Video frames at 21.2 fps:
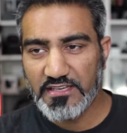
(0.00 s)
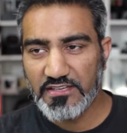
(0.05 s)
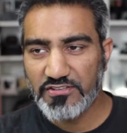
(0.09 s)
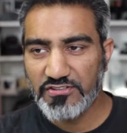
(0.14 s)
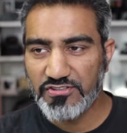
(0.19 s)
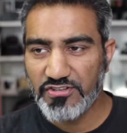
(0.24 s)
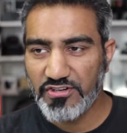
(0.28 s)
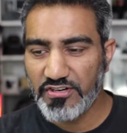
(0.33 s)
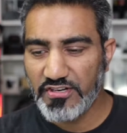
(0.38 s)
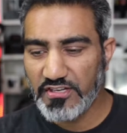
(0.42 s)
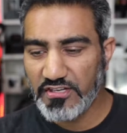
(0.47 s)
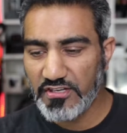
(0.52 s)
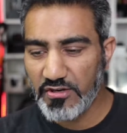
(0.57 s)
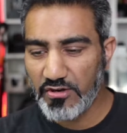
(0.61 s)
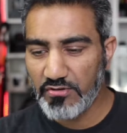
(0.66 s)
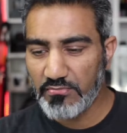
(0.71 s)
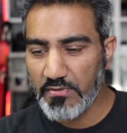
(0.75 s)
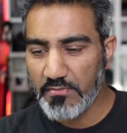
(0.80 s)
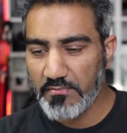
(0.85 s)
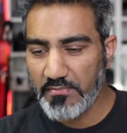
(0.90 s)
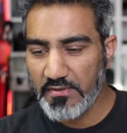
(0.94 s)
journey
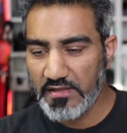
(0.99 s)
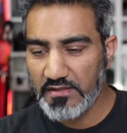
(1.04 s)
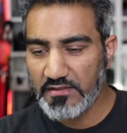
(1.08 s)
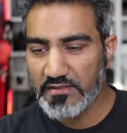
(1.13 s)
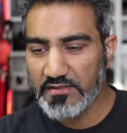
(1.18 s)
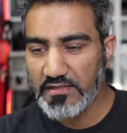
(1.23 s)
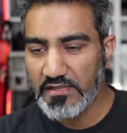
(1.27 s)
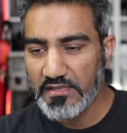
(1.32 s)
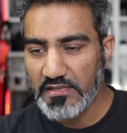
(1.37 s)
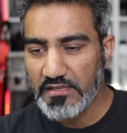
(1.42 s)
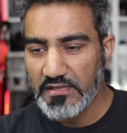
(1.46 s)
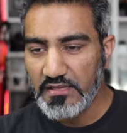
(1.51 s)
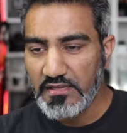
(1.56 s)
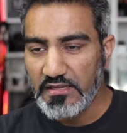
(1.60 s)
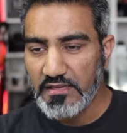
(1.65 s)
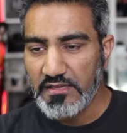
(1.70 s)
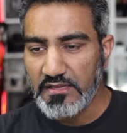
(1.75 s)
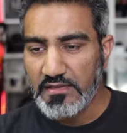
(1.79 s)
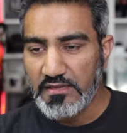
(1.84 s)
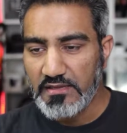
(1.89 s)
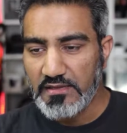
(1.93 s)
going, my man?
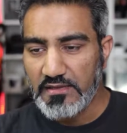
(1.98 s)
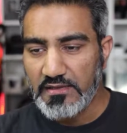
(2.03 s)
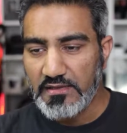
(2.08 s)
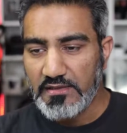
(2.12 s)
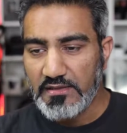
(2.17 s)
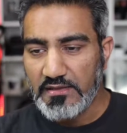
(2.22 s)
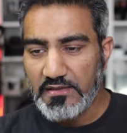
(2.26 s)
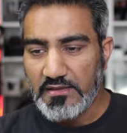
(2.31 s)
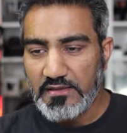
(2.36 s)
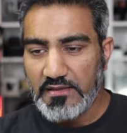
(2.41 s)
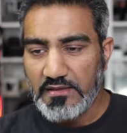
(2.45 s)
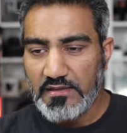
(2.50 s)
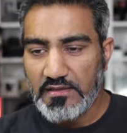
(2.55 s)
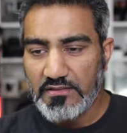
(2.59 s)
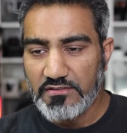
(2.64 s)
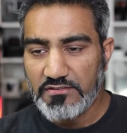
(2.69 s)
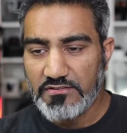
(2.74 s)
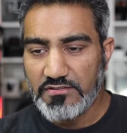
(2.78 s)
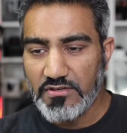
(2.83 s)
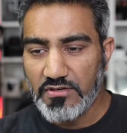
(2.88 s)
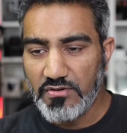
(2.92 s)

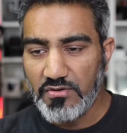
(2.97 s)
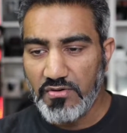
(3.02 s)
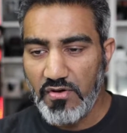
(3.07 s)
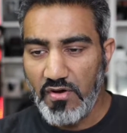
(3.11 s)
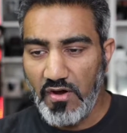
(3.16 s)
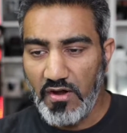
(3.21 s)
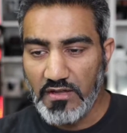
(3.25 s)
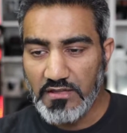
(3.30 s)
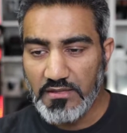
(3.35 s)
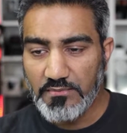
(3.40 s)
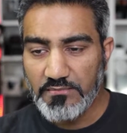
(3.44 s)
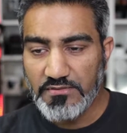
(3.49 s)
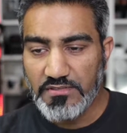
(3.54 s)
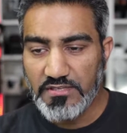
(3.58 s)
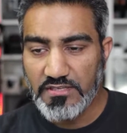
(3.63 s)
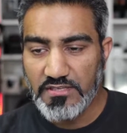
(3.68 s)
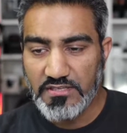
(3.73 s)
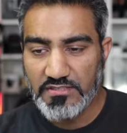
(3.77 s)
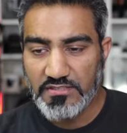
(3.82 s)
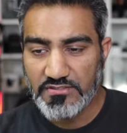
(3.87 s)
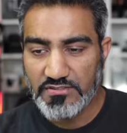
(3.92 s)
So all I'm
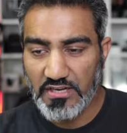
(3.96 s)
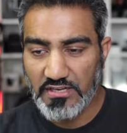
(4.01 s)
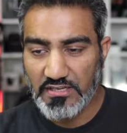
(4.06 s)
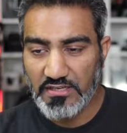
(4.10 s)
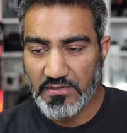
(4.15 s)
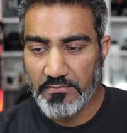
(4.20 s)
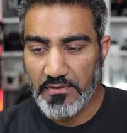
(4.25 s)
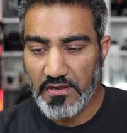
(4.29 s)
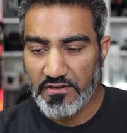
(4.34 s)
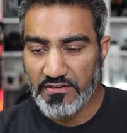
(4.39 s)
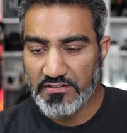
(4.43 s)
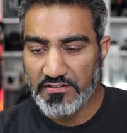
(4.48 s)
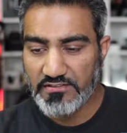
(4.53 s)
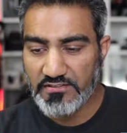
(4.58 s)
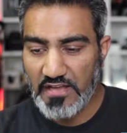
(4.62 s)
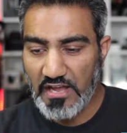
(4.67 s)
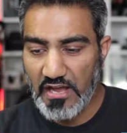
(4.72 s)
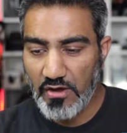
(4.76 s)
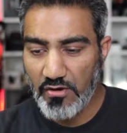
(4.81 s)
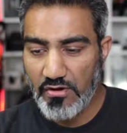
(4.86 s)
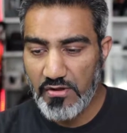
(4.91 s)
talking about is
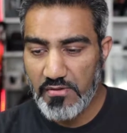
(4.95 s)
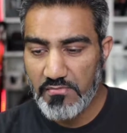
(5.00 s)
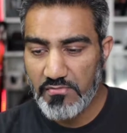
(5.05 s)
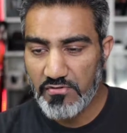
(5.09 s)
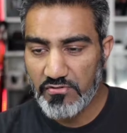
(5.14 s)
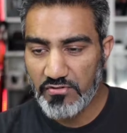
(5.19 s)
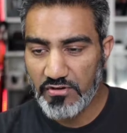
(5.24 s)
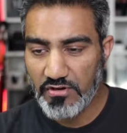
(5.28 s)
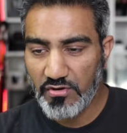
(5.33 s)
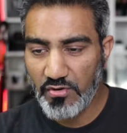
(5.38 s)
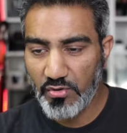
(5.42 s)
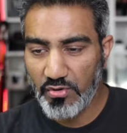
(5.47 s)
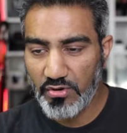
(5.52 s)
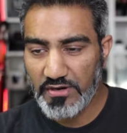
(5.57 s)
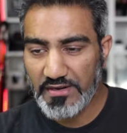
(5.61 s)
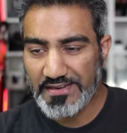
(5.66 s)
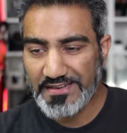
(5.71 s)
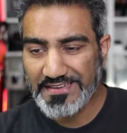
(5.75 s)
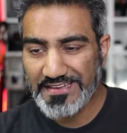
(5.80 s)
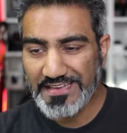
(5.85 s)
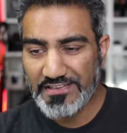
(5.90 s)
how I'm
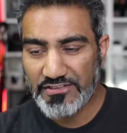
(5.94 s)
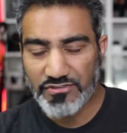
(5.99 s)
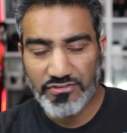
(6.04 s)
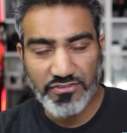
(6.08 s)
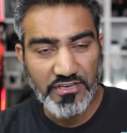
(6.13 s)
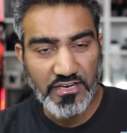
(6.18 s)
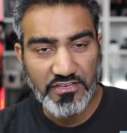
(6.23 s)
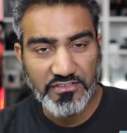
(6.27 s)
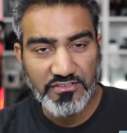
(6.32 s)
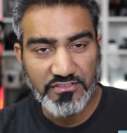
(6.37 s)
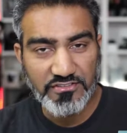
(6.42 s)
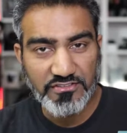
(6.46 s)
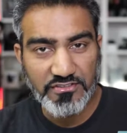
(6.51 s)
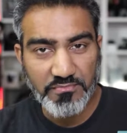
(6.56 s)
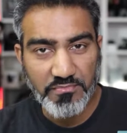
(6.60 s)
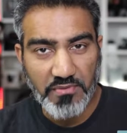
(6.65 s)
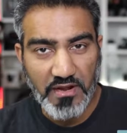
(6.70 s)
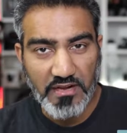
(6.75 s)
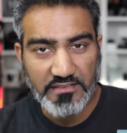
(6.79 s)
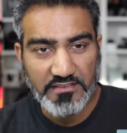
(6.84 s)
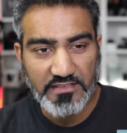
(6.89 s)
recording introductions to
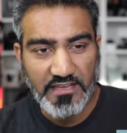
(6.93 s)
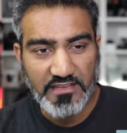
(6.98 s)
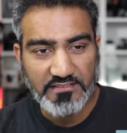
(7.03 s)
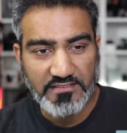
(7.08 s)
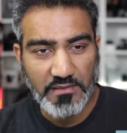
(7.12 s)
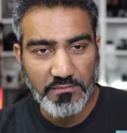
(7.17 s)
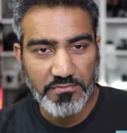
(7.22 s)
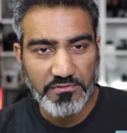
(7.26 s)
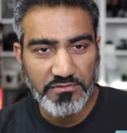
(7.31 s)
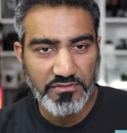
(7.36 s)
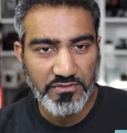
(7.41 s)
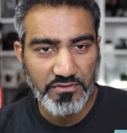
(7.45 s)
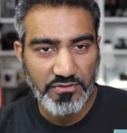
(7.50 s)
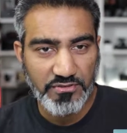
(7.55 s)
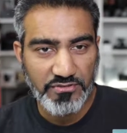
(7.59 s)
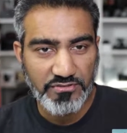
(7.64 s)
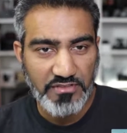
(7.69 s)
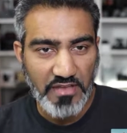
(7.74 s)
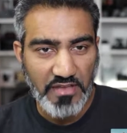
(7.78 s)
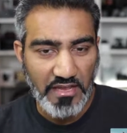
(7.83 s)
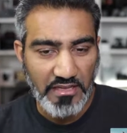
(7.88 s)
podcast
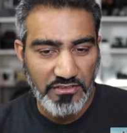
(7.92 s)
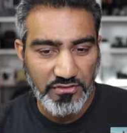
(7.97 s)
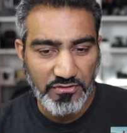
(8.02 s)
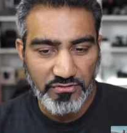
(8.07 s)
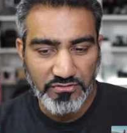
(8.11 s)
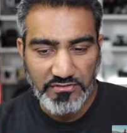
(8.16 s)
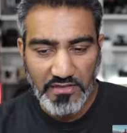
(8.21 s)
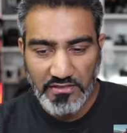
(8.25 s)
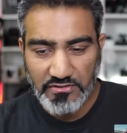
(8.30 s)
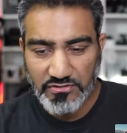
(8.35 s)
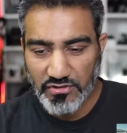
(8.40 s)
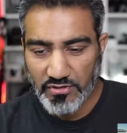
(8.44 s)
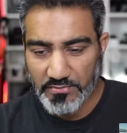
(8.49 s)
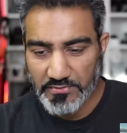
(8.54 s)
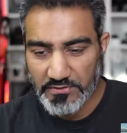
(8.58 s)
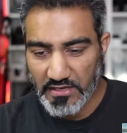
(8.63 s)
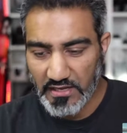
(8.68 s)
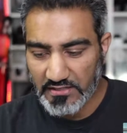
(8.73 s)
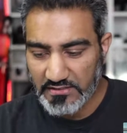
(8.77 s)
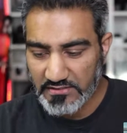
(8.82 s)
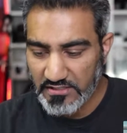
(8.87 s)
episodes. I use Adobe
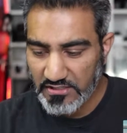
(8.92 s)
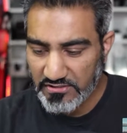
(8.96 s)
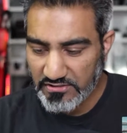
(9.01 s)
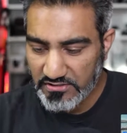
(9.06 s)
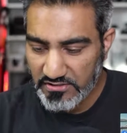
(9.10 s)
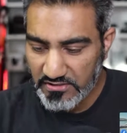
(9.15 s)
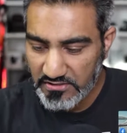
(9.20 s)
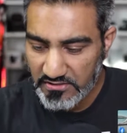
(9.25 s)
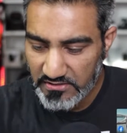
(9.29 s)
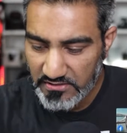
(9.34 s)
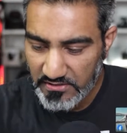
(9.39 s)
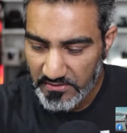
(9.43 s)
Audition.